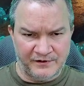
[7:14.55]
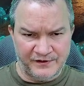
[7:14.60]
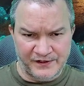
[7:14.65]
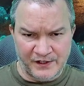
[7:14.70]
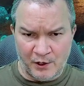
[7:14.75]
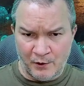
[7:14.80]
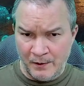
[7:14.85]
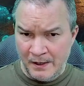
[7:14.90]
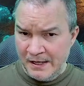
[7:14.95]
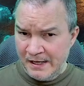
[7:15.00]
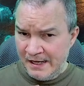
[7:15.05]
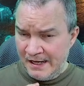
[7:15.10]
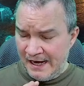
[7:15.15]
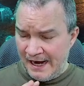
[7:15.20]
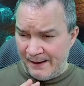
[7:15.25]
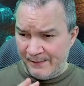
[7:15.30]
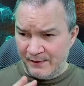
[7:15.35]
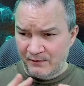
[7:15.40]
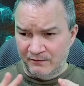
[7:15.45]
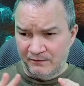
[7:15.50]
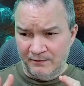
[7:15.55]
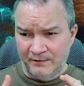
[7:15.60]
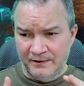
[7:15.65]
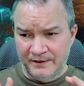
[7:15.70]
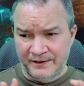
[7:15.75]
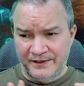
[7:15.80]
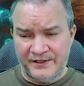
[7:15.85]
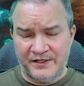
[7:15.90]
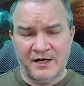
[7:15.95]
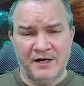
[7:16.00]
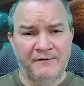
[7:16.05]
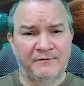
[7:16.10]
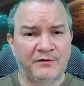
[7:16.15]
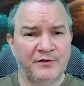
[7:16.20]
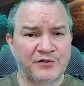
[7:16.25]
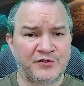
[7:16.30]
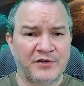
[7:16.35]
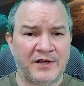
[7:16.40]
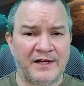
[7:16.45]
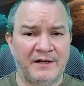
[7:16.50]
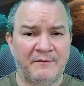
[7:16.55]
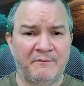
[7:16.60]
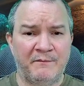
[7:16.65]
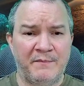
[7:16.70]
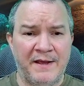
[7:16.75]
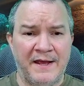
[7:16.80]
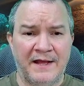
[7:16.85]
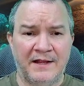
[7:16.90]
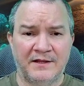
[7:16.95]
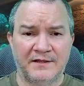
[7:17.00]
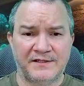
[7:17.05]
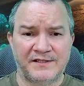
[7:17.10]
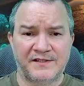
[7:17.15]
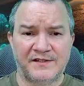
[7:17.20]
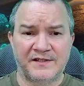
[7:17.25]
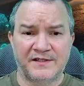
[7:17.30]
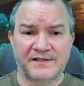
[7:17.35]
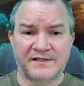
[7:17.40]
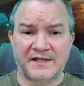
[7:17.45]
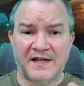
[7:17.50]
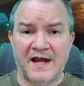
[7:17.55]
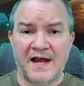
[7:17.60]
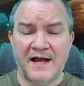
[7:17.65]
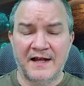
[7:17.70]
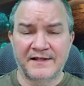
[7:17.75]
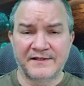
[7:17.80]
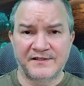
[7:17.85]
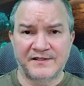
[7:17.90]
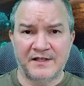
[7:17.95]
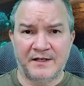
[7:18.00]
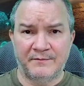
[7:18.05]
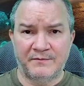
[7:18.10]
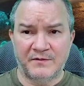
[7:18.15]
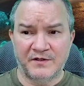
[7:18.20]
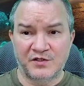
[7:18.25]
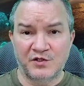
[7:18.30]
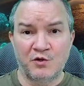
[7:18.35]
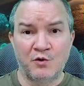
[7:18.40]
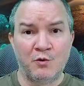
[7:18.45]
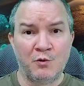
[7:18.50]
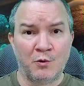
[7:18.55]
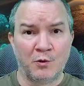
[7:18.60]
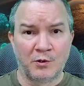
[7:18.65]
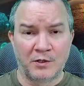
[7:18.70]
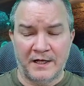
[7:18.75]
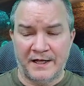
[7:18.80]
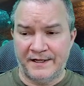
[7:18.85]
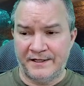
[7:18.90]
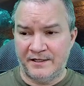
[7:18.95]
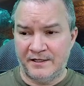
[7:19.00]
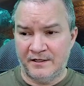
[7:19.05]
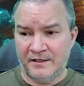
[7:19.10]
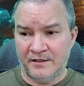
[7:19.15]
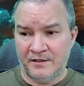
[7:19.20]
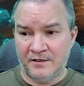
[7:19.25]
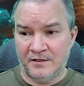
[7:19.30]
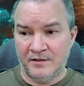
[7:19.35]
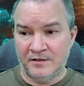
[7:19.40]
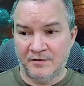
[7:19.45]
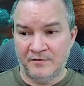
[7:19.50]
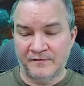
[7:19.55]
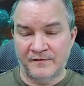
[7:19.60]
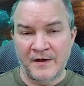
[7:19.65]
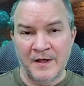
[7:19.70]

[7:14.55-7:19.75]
So I've been really careful to try to balance this concept, this cool idea of